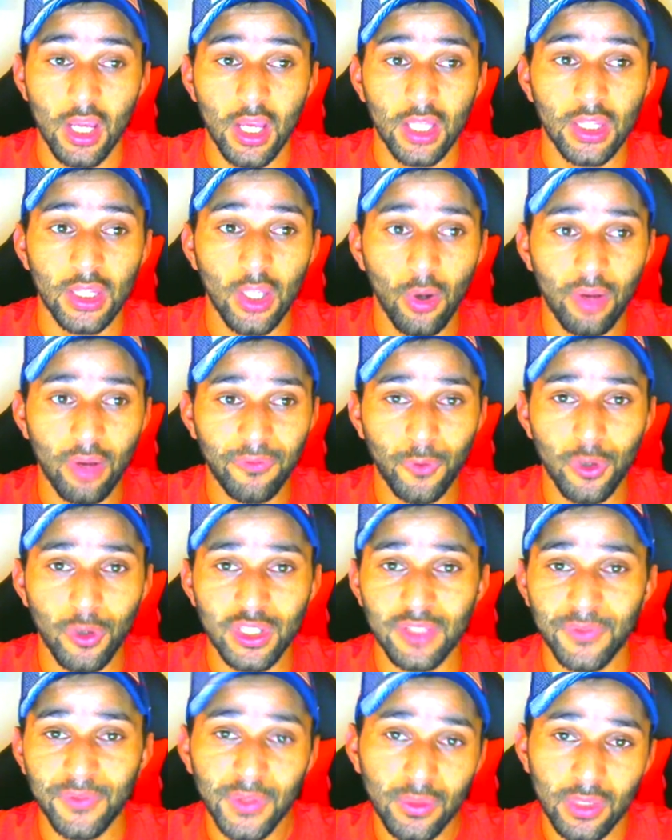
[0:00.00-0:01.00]
Now, of course,
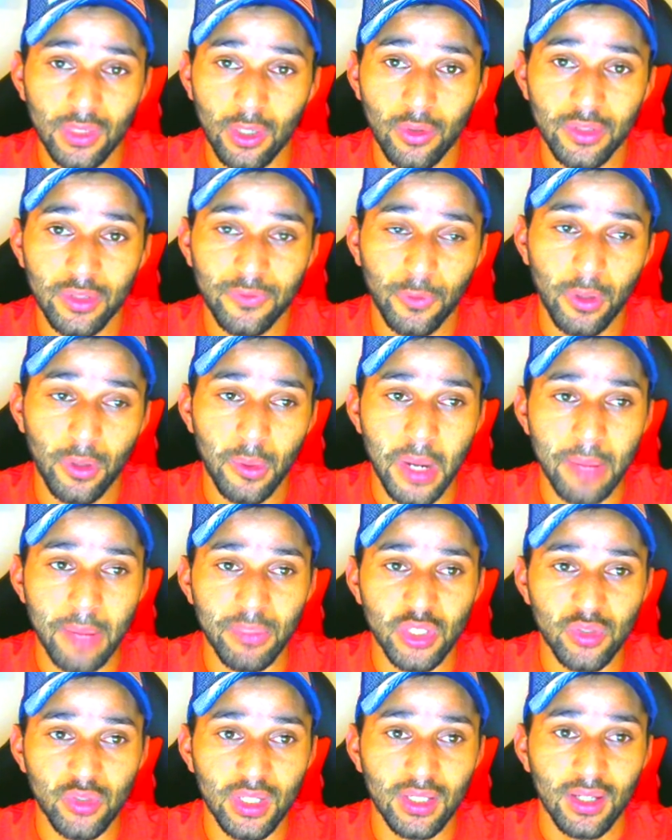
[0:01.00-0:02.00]
if you're going for Real
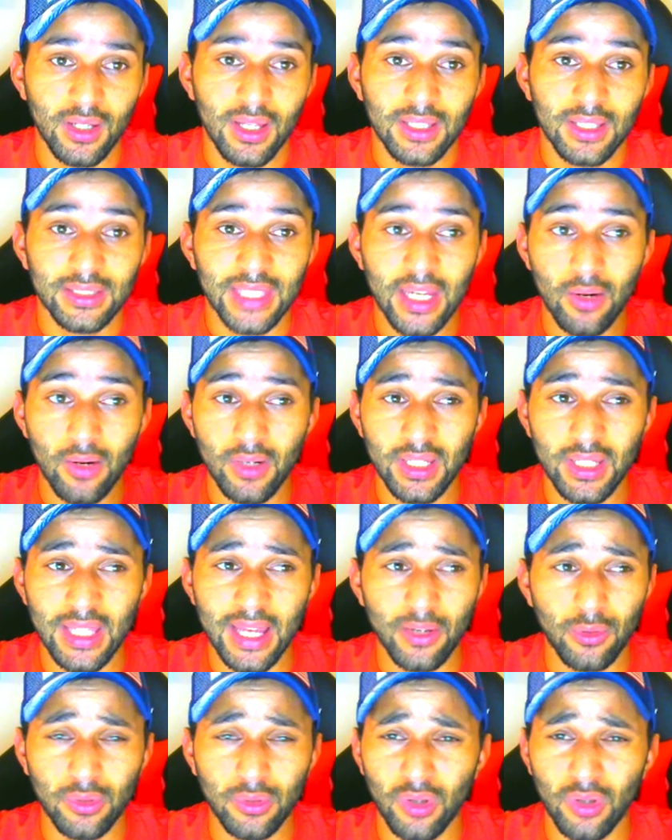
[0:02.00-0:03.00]
Madrid, they already, I
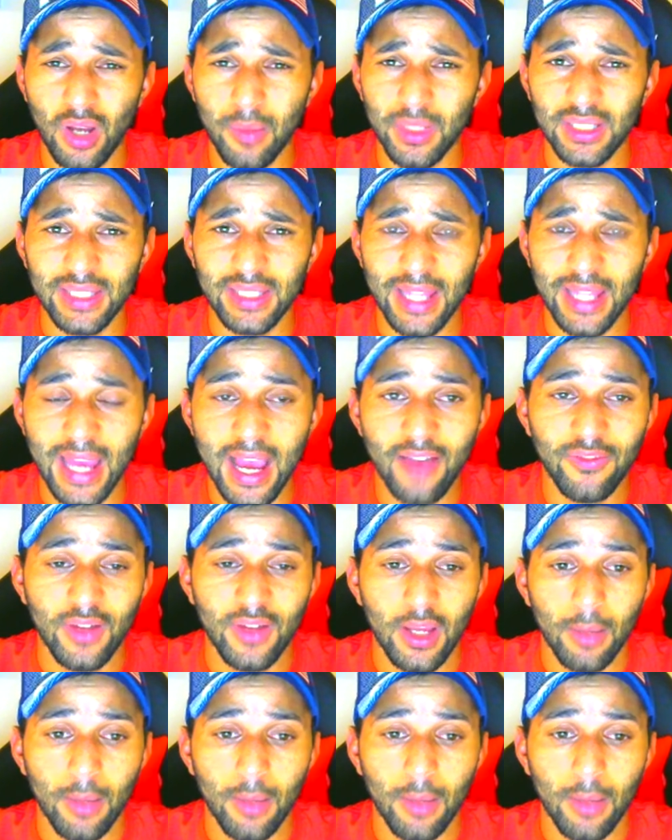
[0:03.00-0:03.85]
don't know how many they have,